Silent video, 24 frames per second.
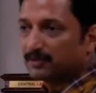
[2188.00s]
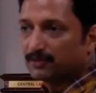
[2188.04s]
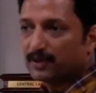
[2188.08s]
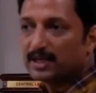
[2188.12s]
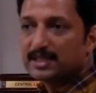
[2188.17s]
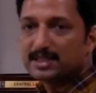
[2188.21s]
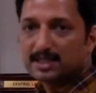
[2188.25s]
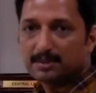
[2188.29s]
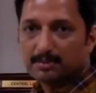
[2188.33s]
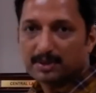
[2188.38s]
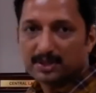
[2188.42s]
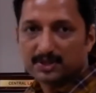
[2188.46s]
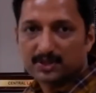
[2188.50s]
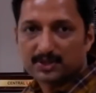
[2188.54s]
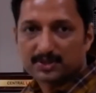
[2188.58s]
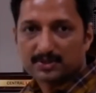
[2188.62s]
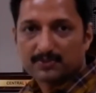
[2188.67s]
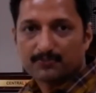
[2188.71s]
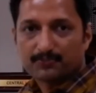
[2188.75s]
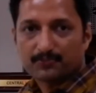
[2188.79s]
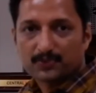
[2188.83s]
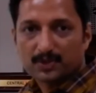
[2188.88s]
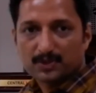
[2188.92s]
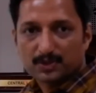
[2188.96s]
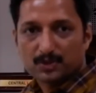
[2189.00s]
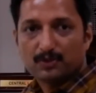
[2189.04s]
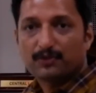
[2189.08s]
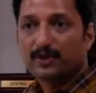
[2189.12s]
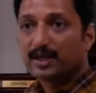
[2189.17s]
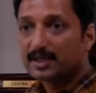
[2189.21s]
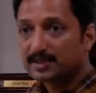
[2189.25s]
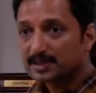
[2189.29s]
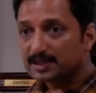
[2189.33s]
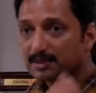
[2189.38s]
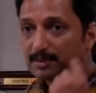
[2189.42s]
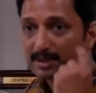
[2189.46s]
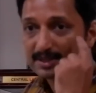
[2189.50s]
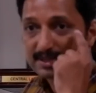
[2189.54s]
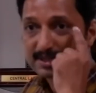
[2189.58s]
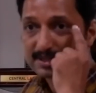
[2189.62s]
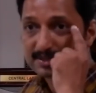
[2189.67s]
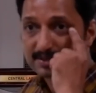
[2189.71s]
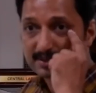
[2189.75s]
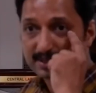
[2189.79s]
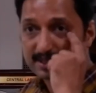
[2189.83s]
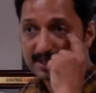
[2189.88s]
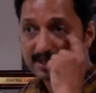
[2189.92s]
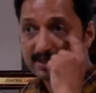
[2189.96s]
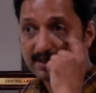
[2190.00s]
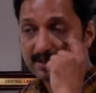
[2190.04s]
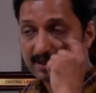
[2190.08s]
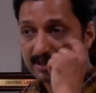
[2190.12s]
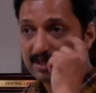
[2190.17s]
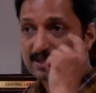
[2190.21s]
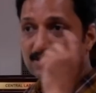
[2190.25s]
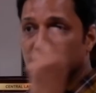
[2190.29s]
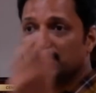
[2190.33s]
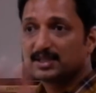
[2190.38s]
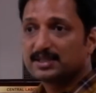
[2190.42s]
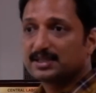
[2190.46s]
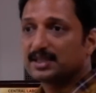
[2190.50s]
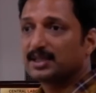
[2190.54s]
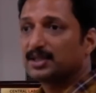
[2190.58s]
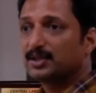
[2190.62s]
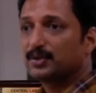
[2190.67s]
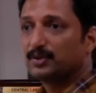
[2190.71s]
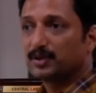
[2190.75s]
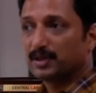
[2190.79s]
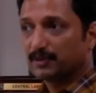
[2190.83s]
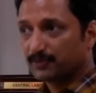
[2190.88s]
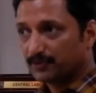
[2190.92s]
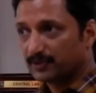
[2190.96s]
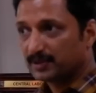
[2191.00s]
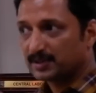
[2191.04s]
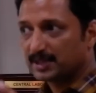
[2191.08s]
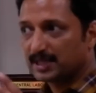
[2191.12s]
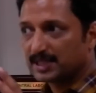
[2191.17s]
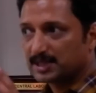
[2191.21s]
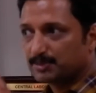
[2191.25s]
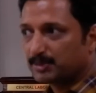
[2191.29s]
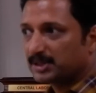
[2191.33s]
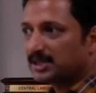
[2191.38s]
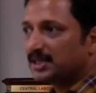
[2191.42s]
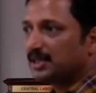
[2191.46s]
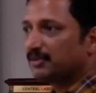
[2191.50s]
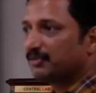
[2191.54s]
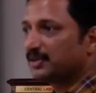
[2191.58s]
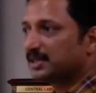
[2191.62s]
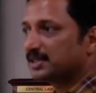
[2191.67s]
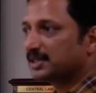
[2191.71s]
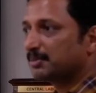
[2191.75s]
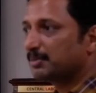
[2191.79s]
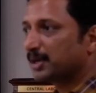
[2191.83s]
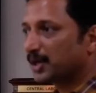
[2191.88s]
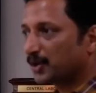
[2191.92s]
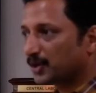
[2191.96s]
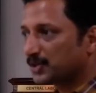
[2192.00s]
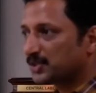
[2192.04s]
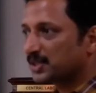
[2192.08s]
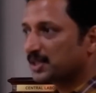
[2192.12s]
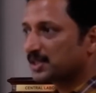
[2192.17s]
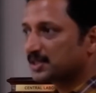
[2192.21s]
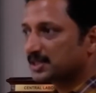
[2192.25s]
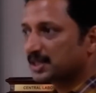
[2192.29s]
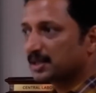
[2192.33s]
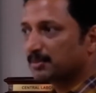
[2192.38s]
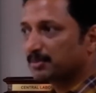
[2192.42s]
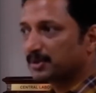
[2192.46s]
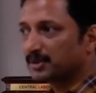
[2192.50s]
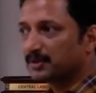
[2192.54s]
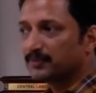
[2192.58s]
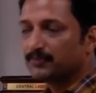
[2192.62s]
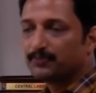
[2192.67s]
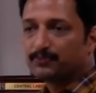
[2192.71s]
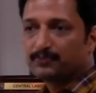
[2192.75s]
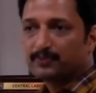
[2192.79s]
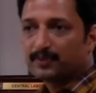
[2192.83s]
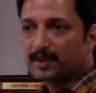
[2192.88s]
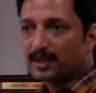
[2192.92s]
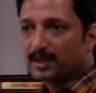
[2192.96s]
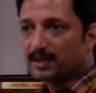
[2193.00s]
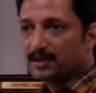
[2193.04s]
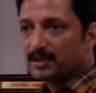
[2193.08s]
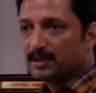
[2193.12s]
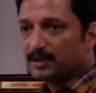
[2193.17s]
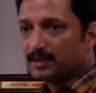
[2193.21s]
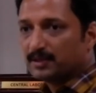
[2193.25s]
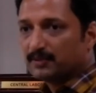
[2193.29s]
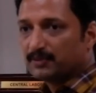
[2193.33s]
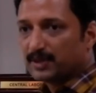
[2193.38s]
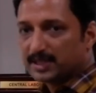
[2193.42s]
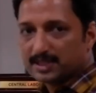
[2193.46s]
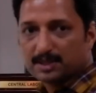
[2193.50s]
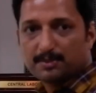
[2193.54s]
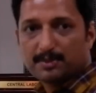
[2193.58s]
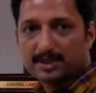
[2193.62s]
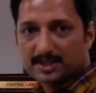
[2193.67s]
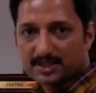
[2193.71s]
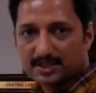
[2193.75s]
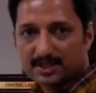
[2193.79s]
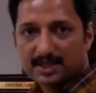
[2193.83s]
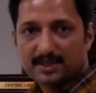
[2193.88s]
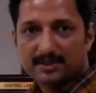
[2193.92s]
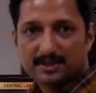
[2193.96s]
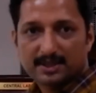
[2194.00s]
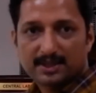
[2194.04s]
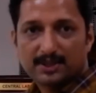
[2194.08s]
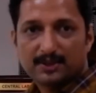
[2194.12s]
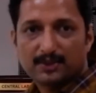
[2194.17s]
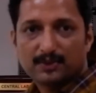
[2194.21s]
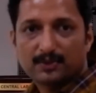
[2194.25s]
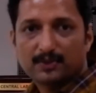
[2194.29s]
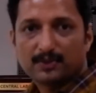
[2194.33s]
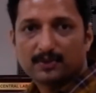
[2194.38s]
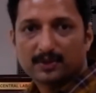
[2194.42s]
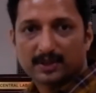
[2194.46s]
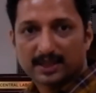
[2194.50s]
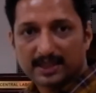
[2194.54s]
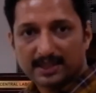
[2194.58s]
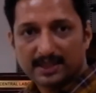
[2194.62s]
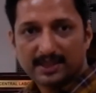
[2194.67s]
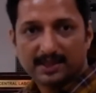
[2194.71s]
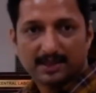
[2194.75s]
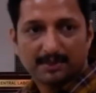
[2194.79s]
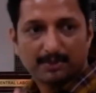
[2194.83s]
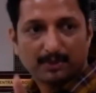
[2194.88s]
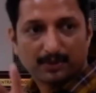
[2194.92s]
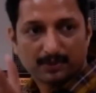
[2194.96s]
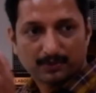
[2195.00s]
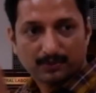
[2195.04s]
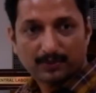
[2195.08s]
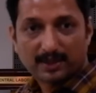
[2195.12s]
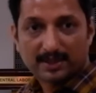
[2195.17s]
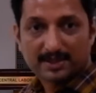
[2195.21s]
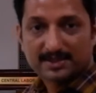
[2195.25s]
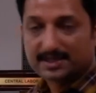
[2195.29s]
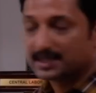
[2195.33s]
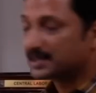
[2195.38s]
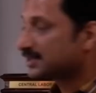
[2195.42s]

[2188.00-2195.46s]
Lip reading: phase images. So phase images can actually tell you, especially if it is a biological sample, phase images can tell you really about what is